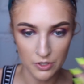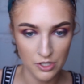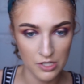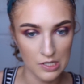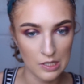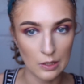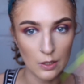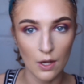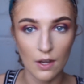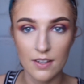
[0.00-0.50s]
it
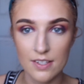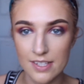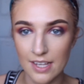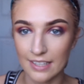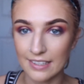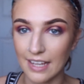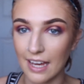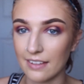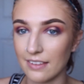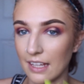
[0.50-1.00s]
just looks,
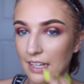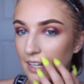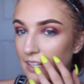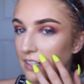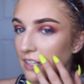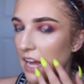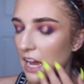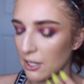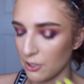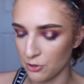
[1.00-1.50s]
again, like a
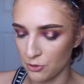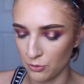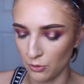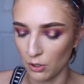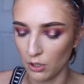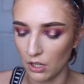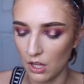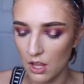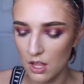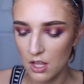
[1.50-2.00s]

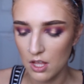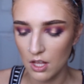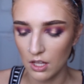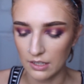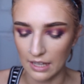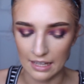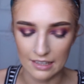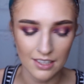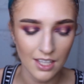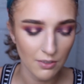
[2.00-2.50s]
natural,
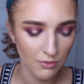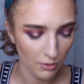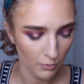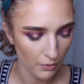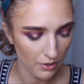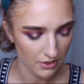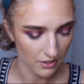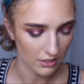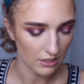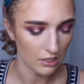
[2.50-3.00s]
like lit from
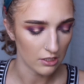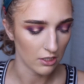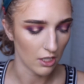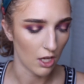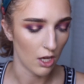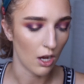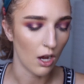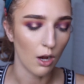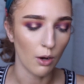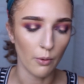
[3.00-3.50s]
within
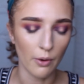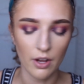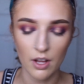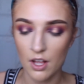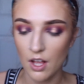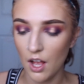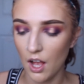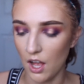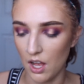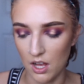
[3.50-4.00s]
glow,
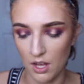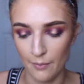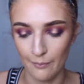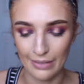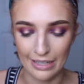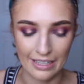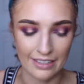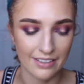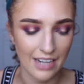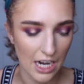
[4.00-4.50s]

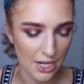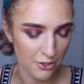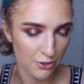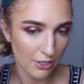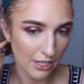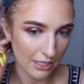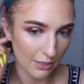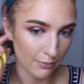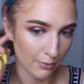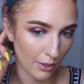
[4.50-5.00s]
like a
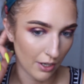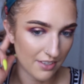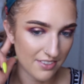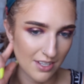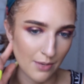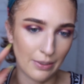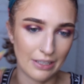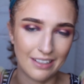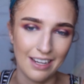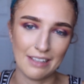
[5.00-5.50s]
natural kind of
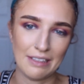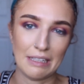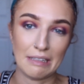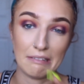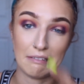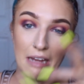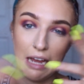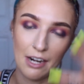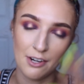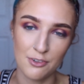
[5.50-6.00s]
bronze. I mean, not
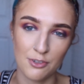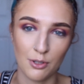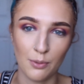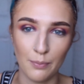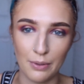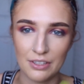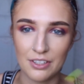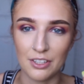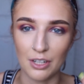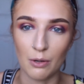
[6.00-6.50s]
like natural,
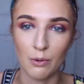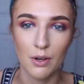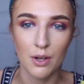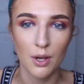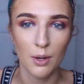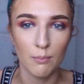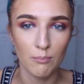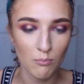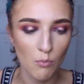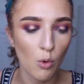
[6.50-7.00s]
but you know,
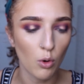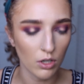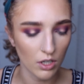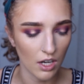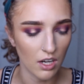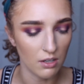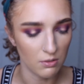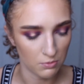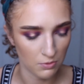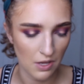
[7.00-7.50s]

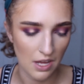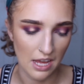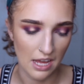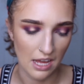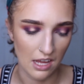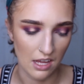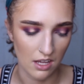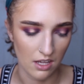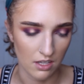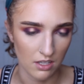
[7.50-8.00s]
more of
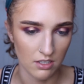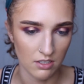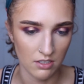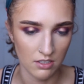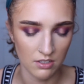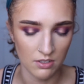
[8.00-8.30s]
a